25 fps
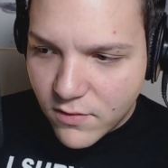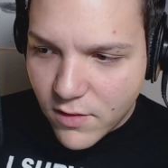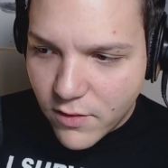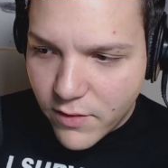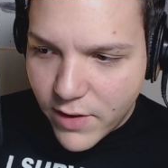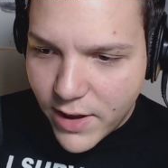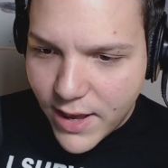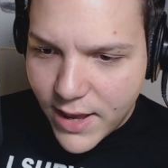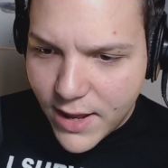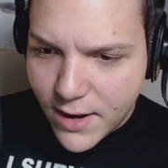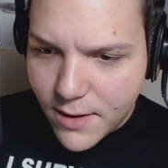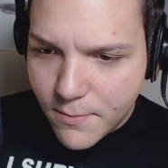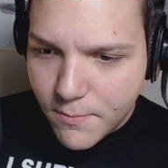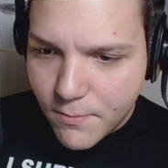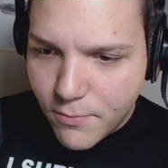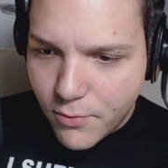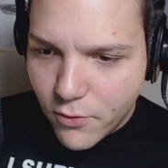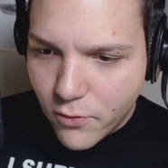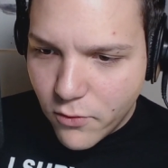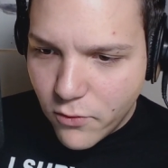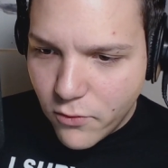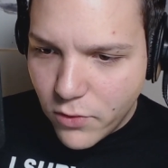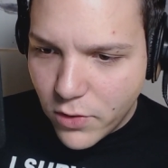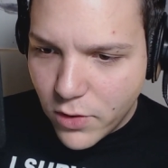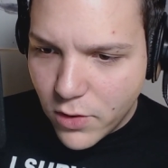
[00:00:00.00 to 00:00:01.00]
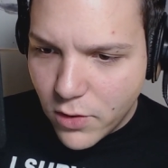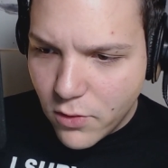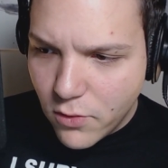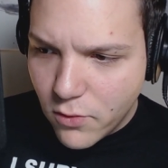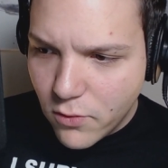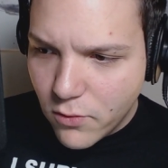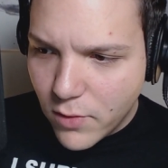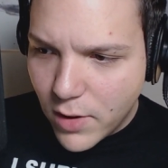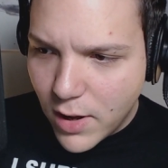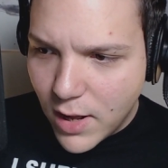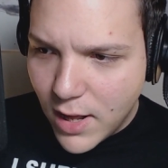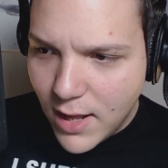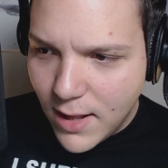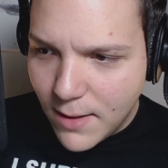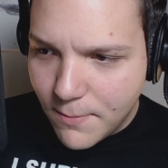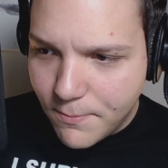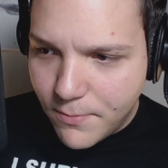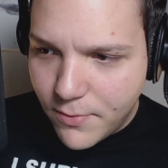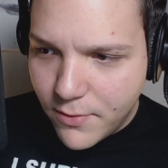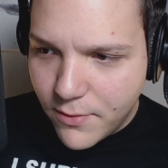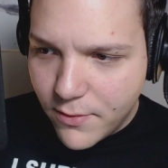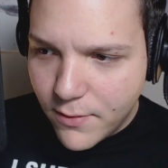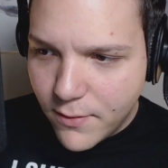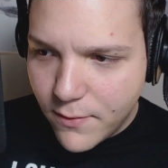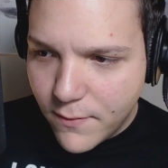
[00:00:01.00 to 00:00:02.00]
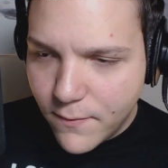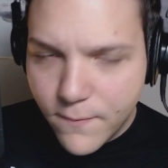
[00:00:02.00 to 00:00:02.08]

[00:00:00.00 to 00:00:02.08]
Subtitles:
go ahead and pull you up